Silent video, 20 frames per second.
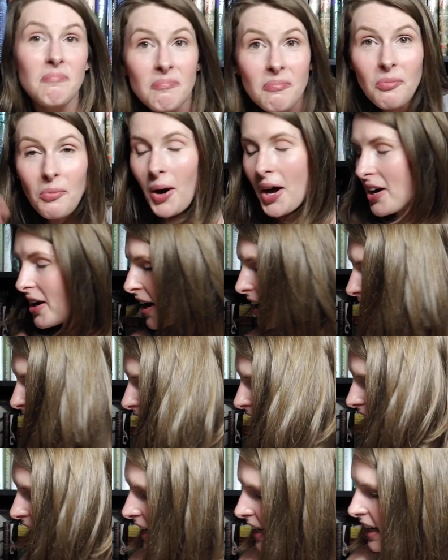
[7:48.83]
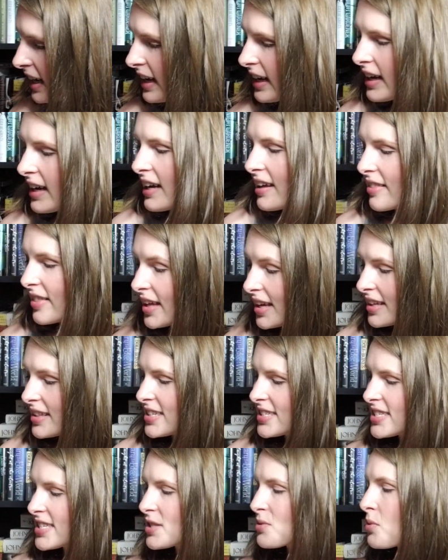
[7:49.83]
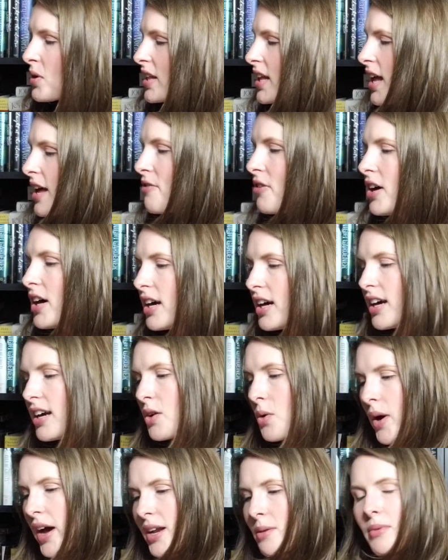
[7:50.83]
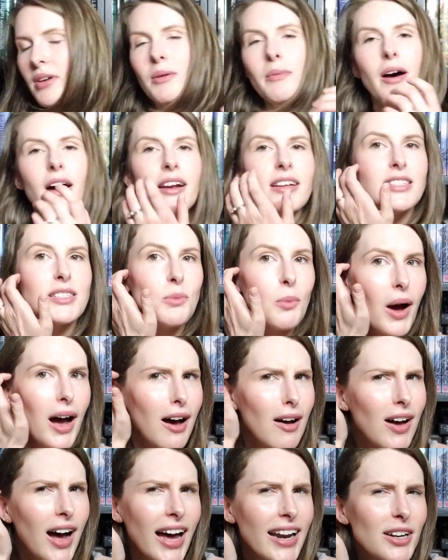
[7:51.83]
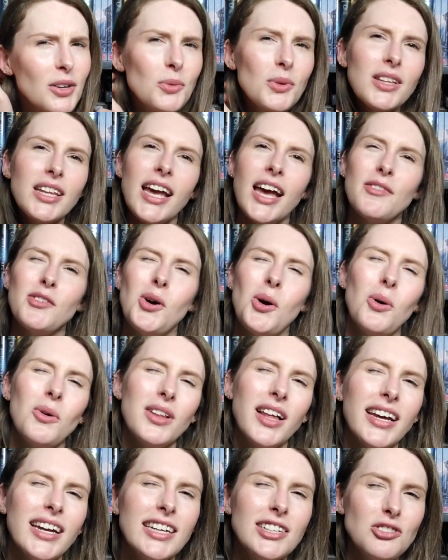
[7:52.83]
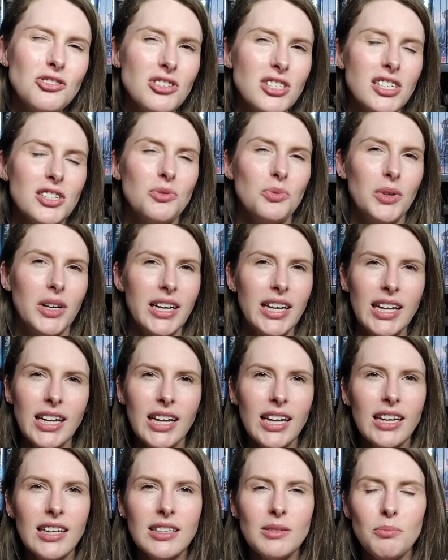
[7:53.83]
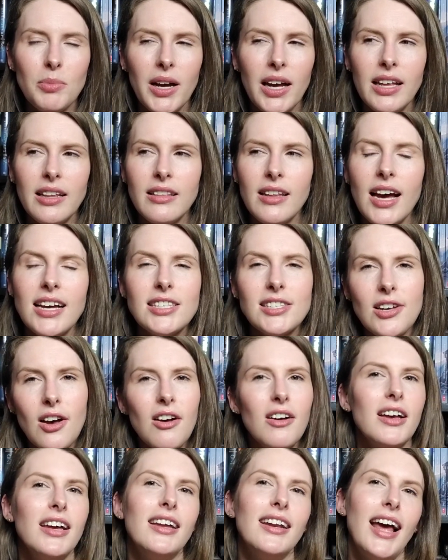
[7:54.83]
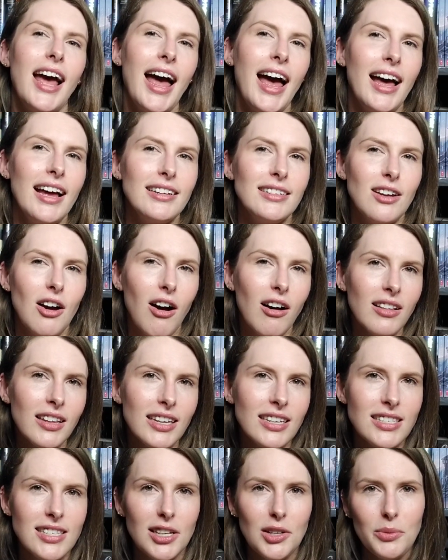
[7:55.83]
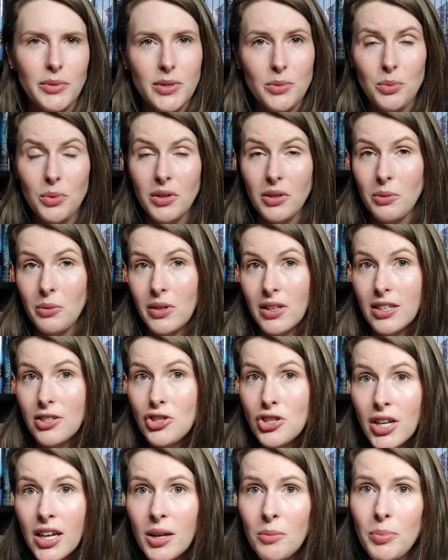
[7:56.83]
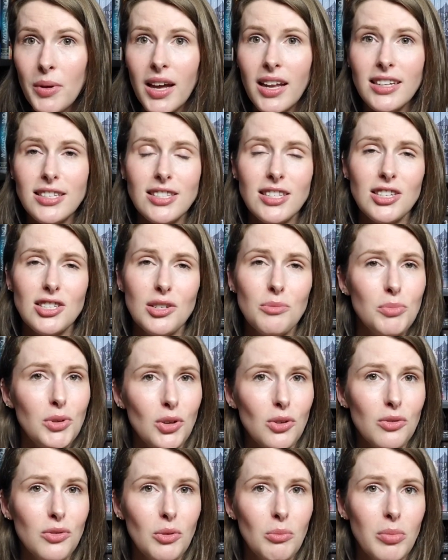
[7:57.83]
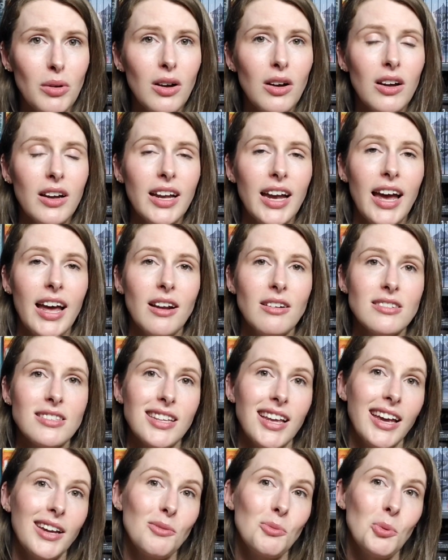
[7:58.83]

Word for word: why not? Then this is one that I've heard quite a bit about as well. I didn't really have a whole lot of interest in reading it, but I saw it at Ollie's and it was really, really cheap, and it's such a beautiful book, and I was like,